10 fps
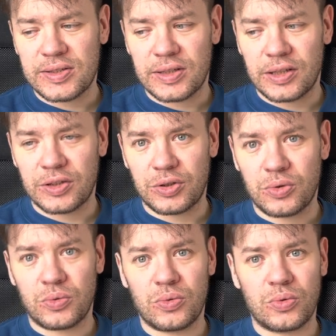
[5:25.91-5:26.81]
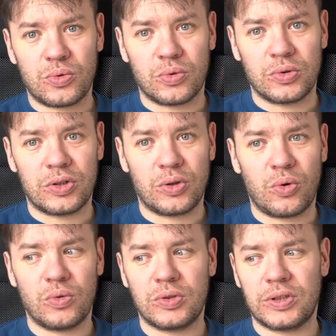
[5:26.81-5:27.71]
and you could
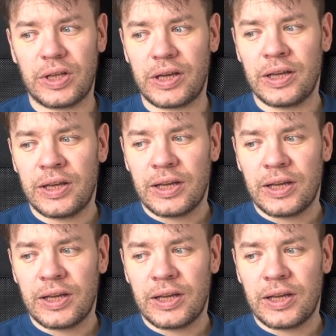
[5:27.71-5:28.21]
load the